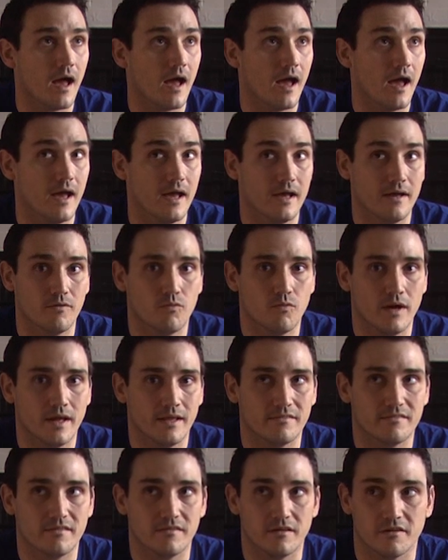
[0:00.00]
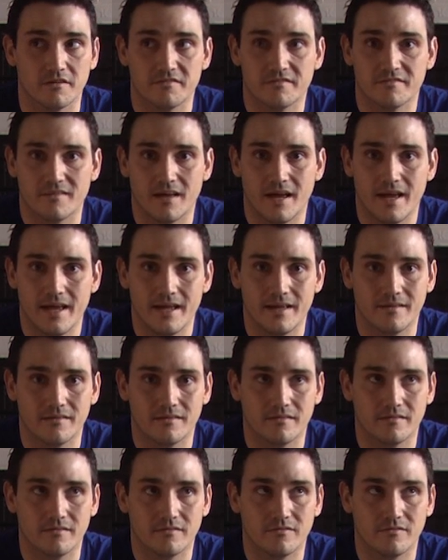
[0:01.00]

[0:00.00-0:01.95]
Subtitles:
I went to their site